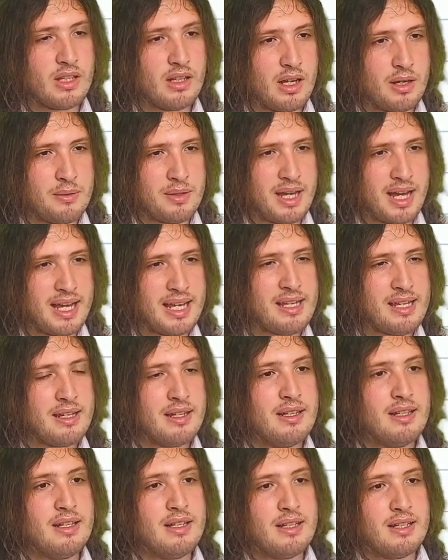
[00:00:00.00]
Okay,
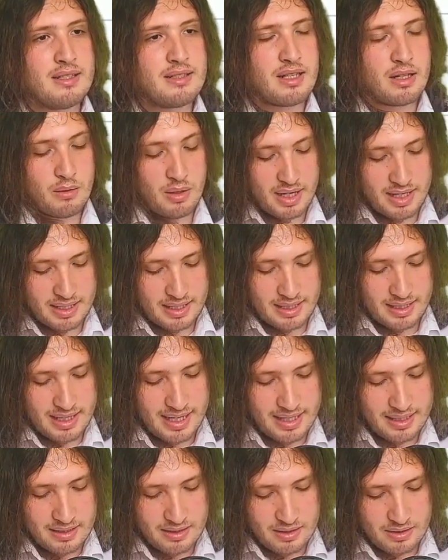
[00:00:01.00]
so I can
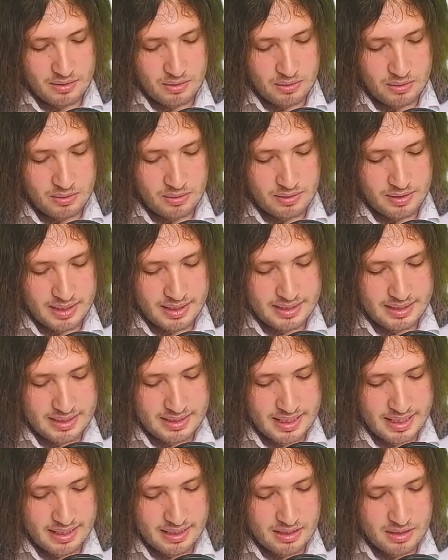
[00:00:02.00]
cancel this
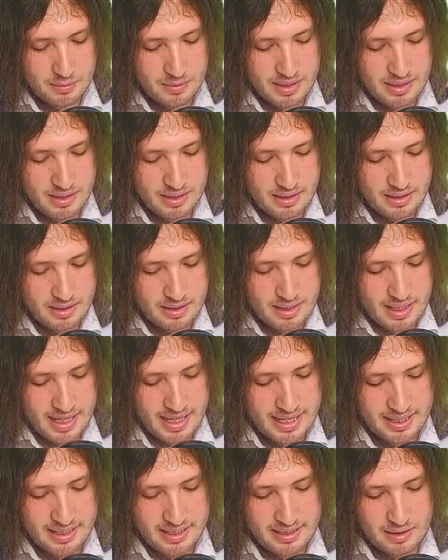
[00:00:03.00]
6 with
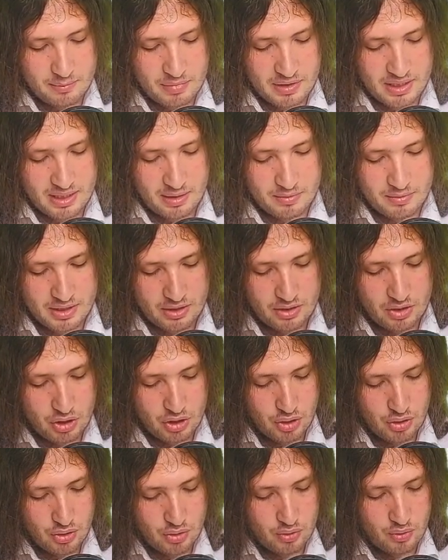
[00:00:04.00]
that, and it becomes a
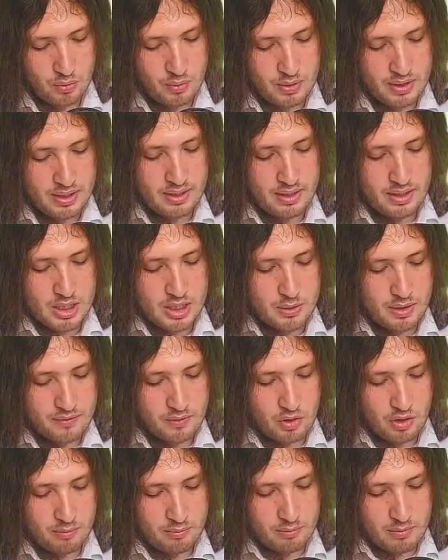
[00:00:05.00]
2. So I've
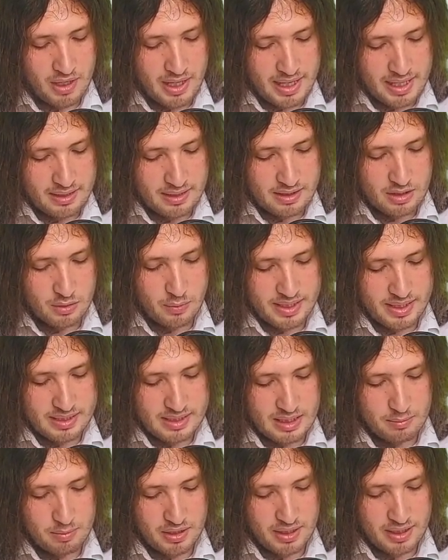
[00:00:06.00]
got minus
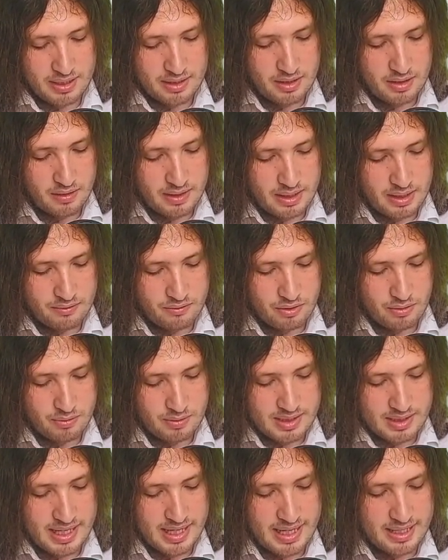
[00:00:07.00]
20 by 9
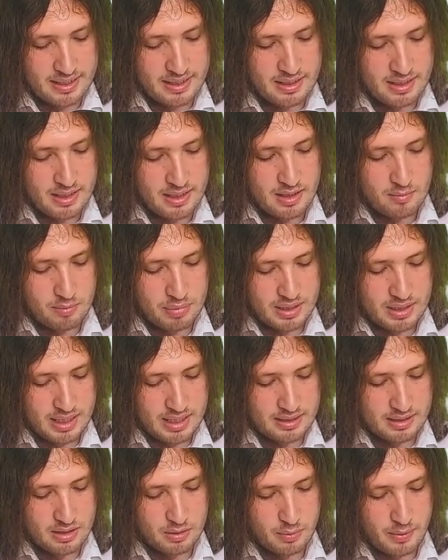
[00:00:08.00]
root 10
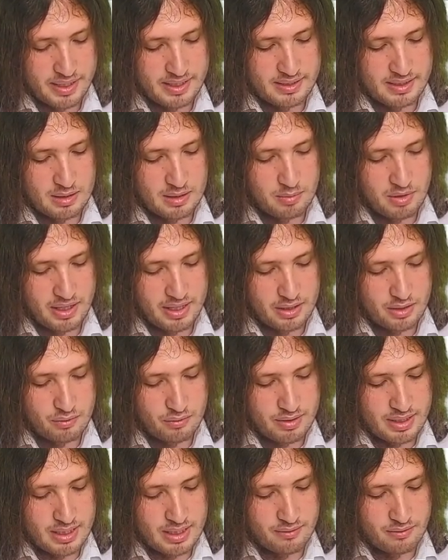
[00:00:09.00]
plus 20 by
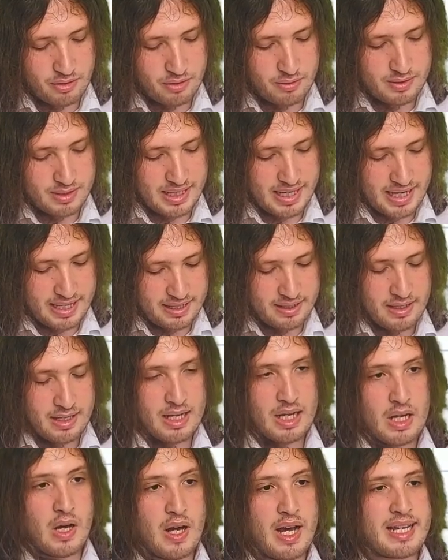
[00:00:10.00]
3 root 10.
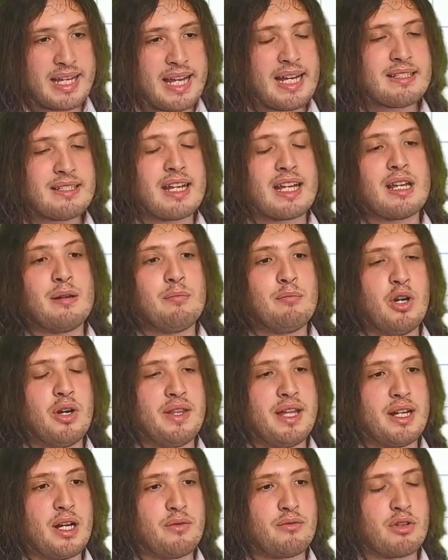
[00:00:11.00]
I guess I can put
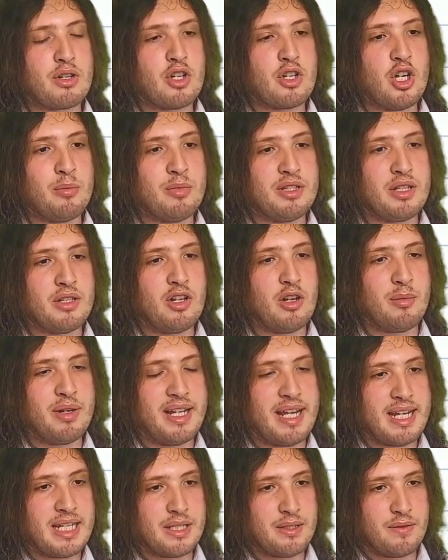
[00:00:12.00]
that over a common
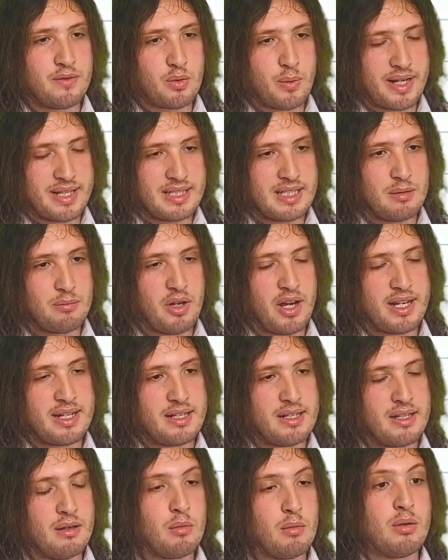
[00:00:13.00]
denominator of 20 by,
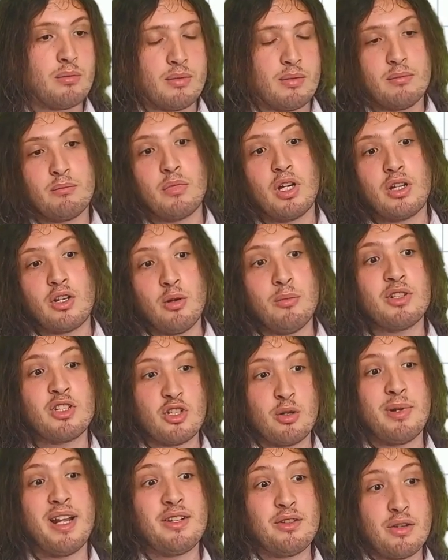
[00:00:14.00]
well, common
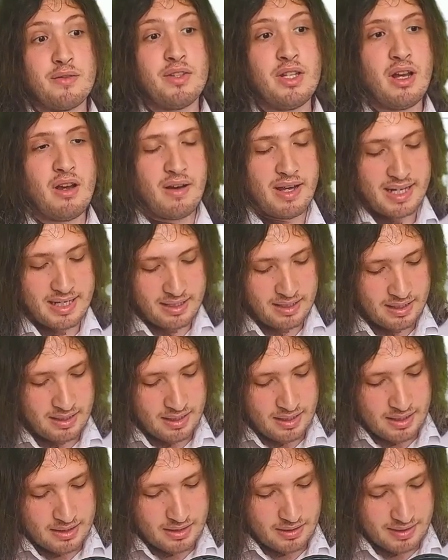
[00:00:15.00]
denominator of 9.
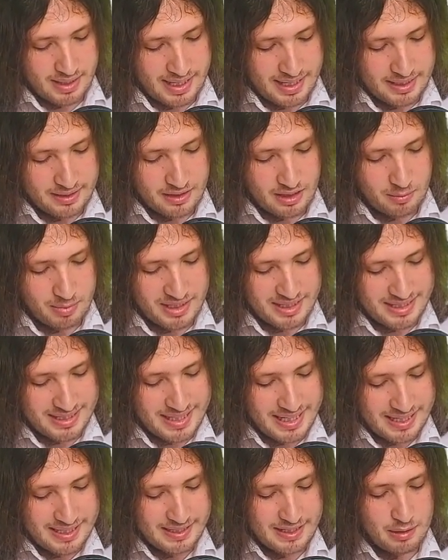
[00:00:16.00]
So that is going to be
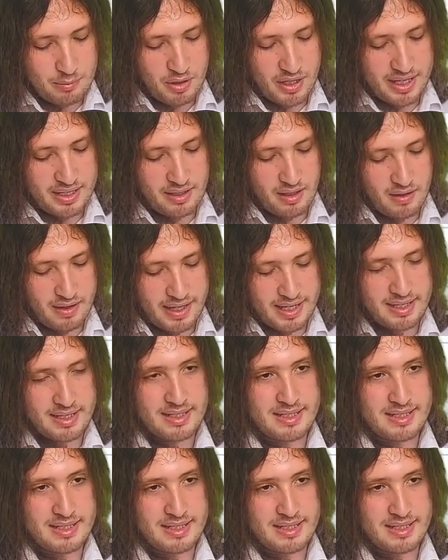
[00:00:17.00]
60 by 9.